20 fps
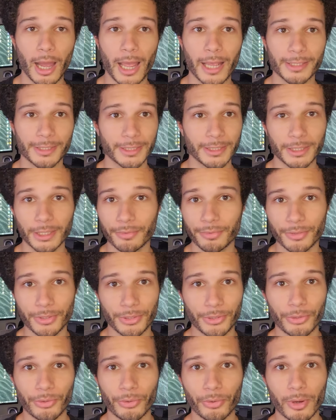as a gift to
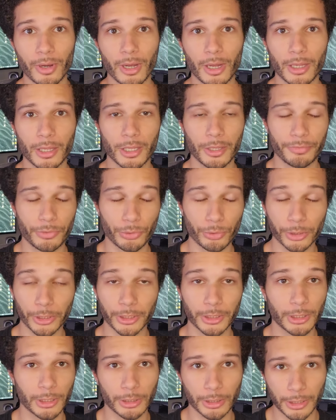you, if you
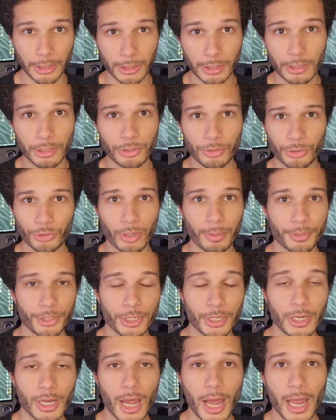click the link in the
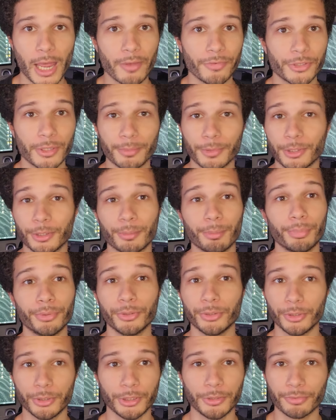description, I have something
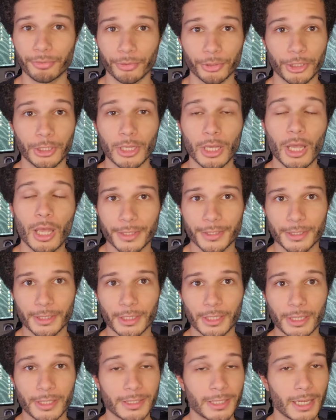completely free. It's a